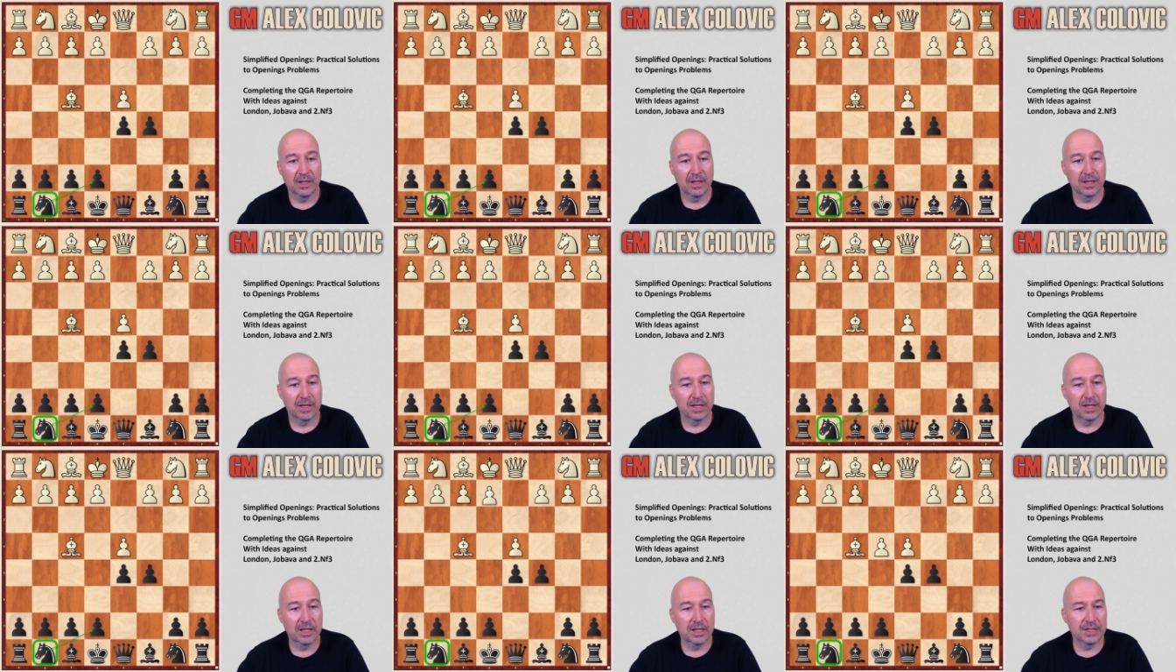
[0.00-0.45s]

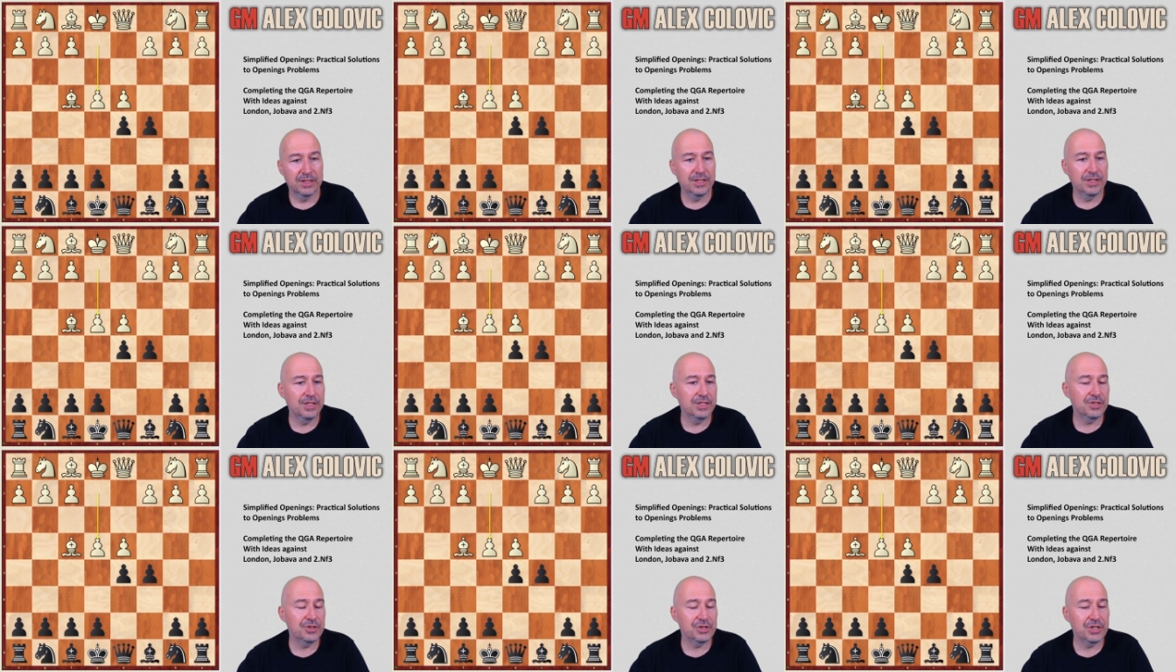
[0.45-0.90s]
There
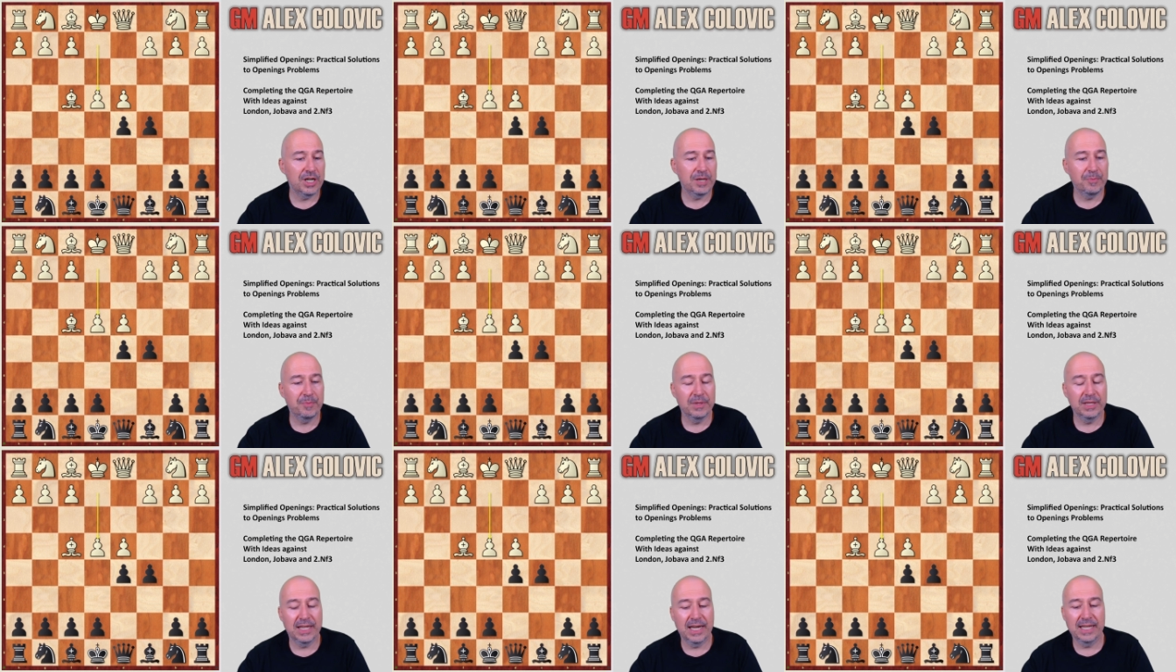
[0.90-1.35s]
is a
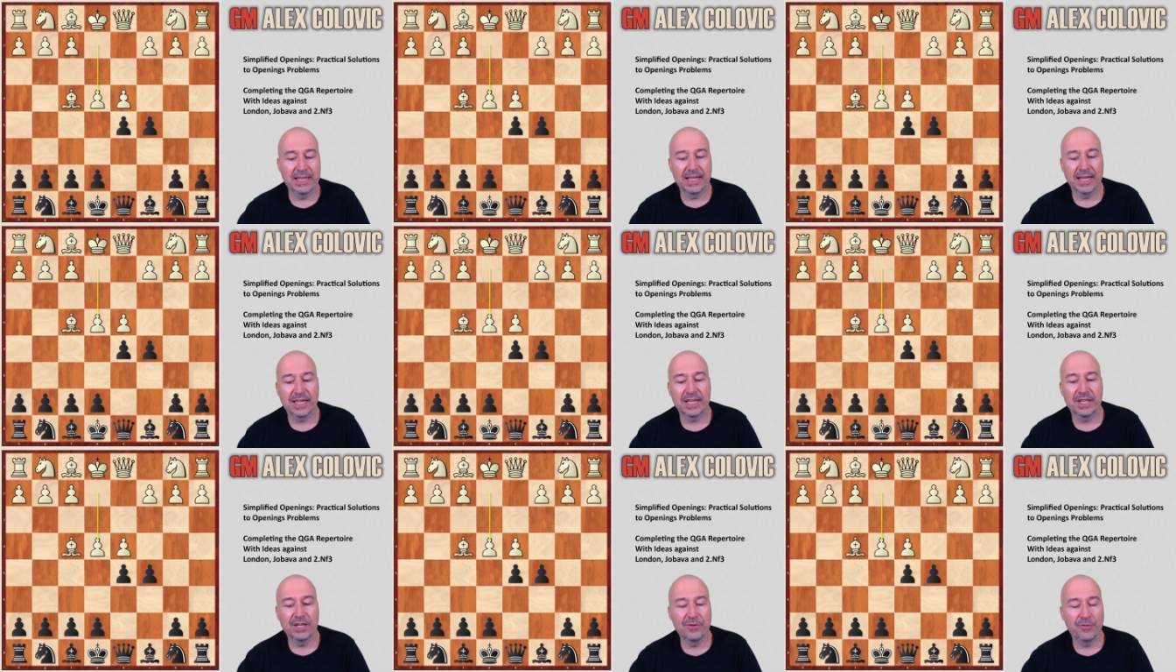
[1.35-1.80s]
sharper line
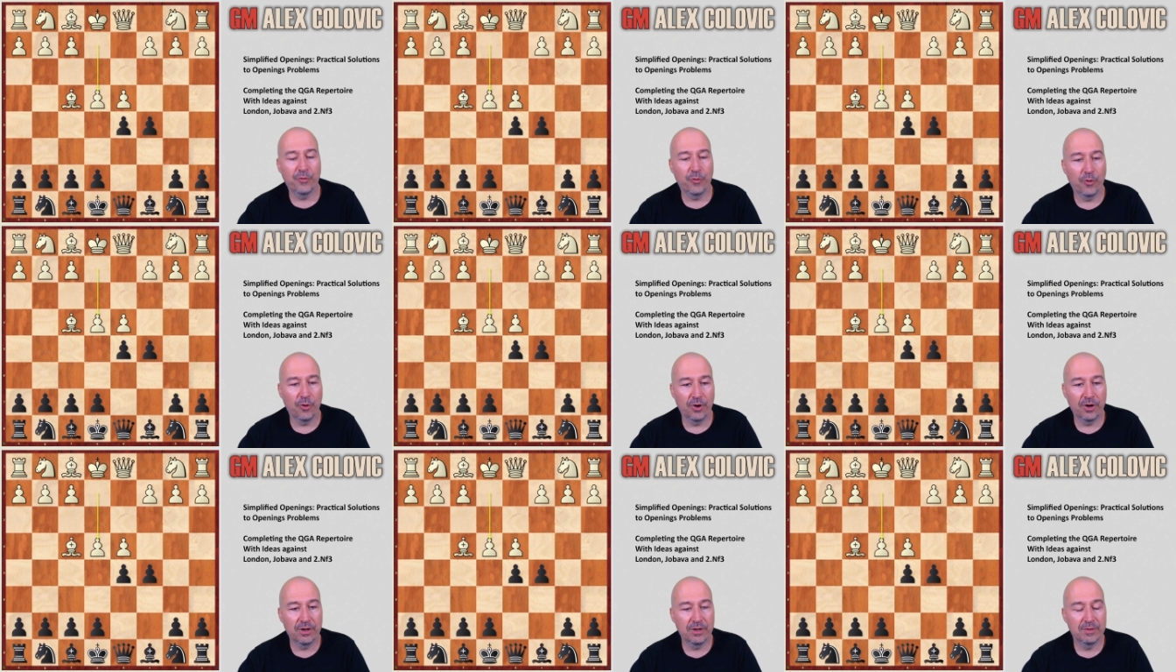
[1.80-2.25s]
like
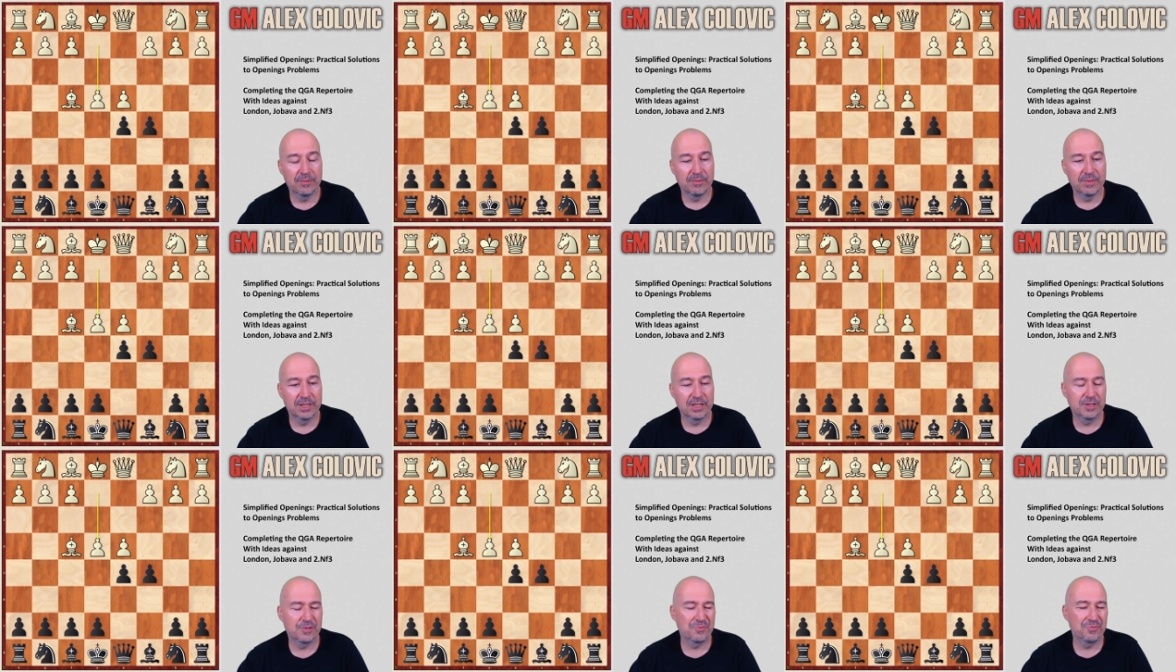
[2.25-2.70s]
e4,
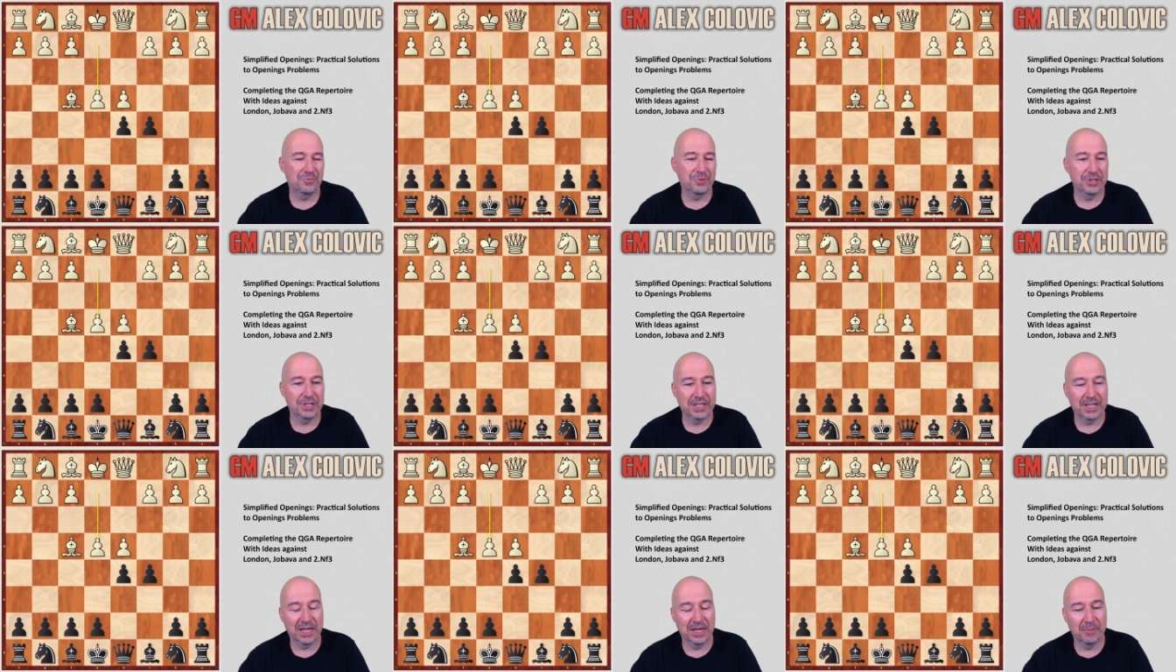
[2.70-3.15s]
but it's
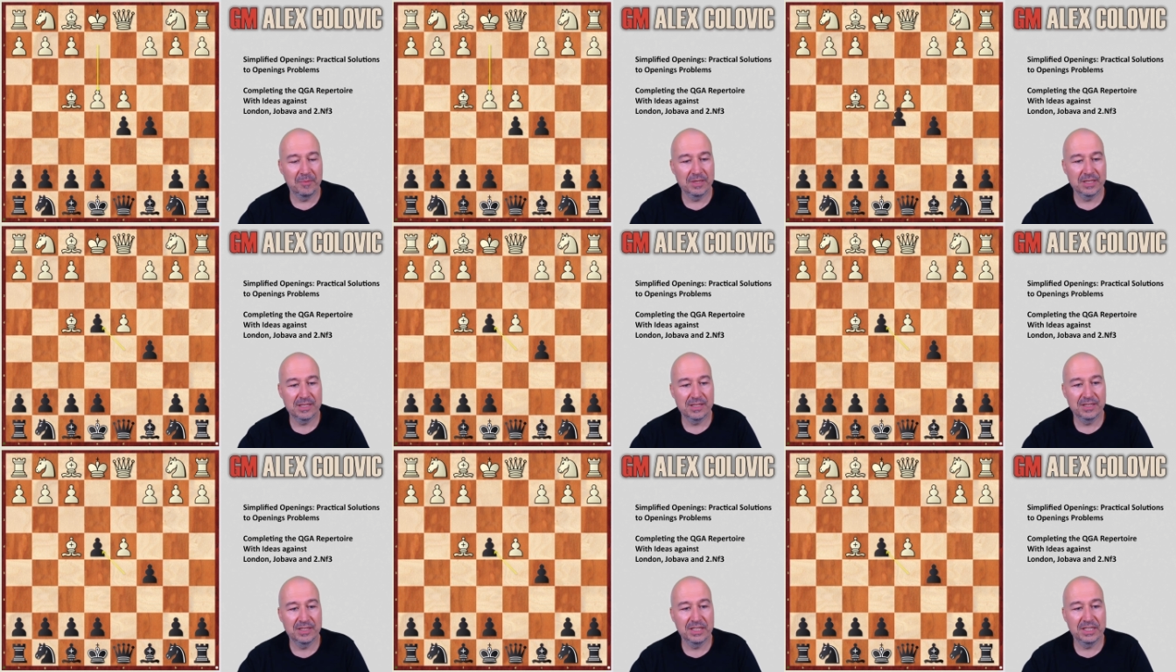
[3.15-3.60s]
pretty
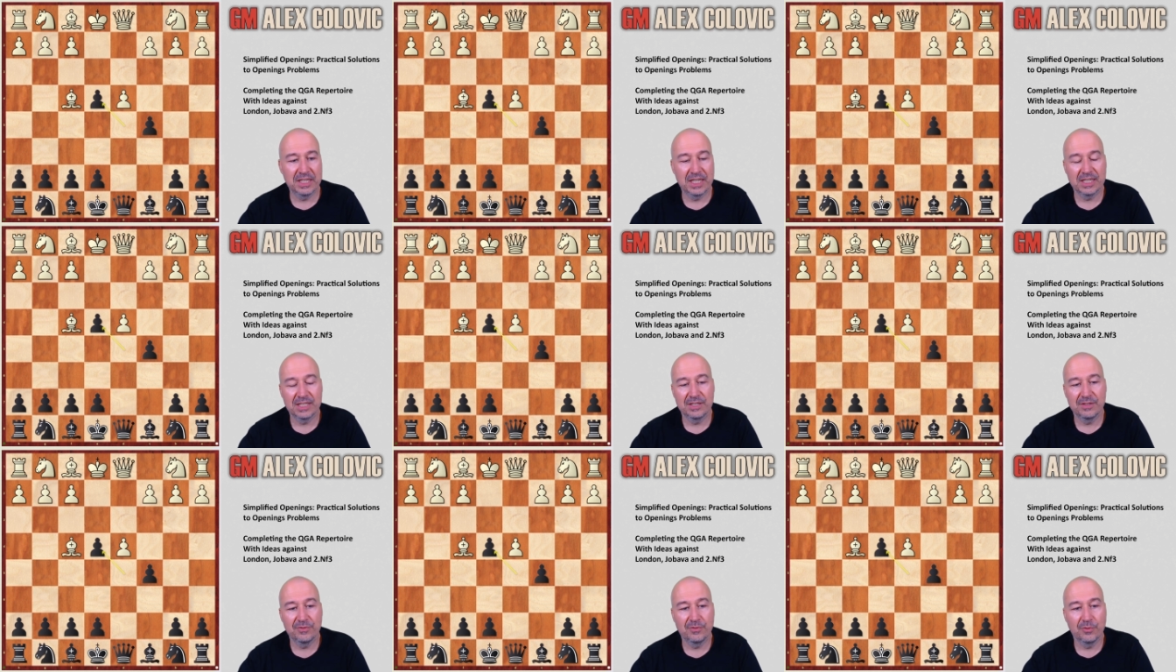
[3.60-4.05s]
harmless. D
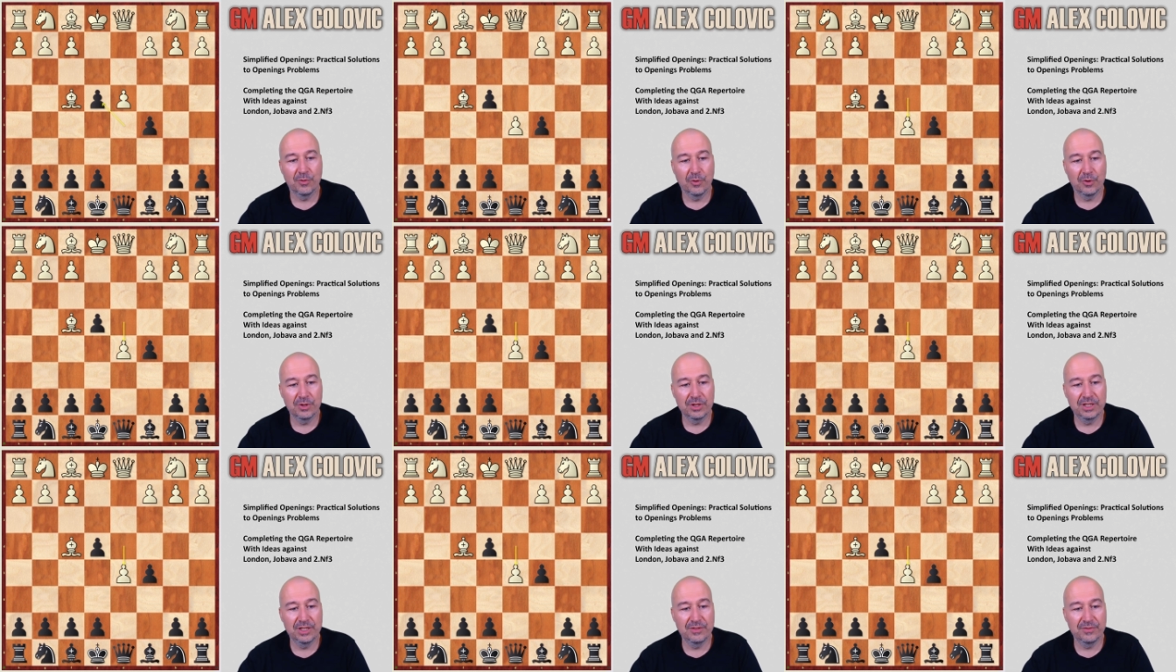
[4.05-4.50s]
takes
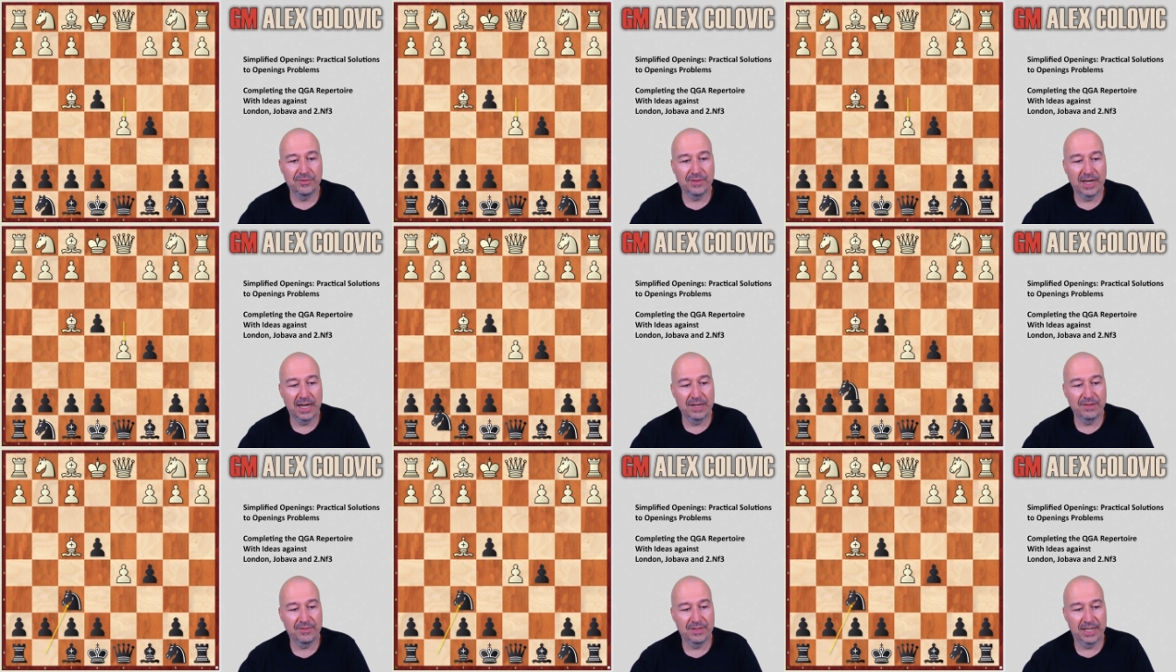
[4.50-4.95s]
e4,
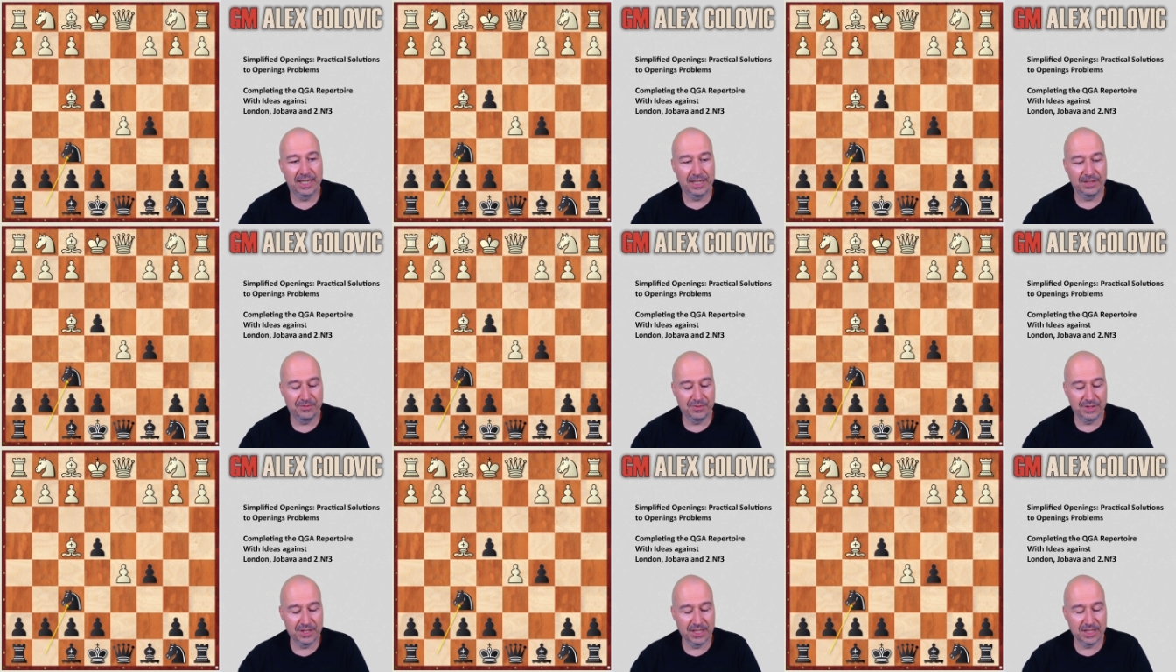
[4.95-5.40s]
d5, knight
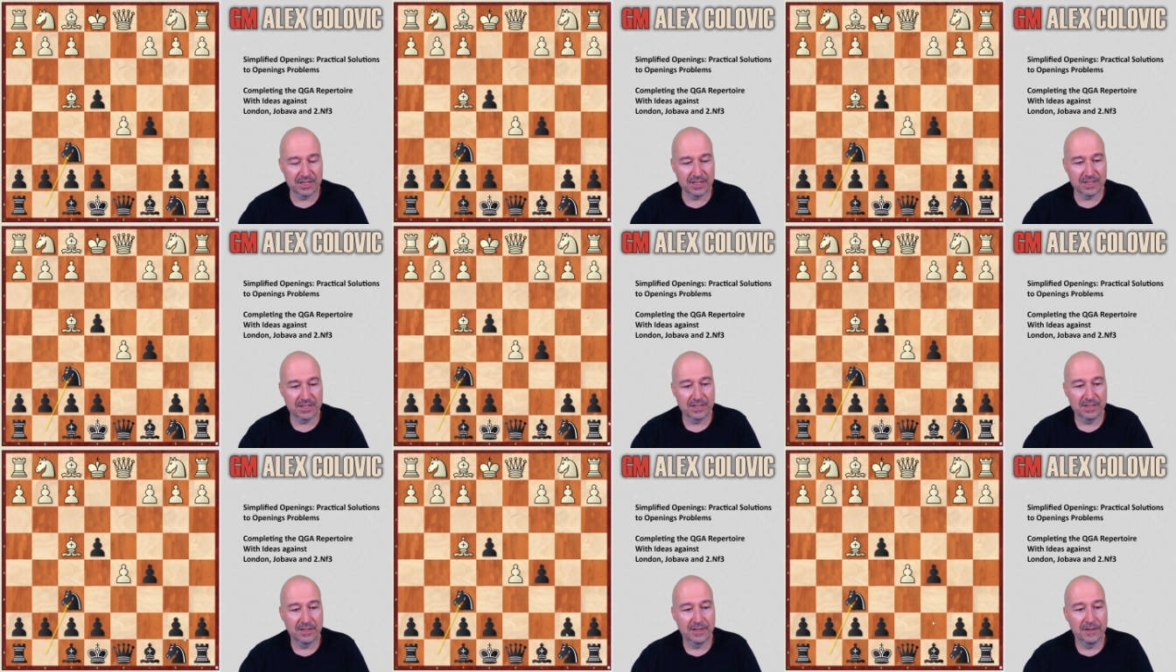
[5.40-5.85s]
f6,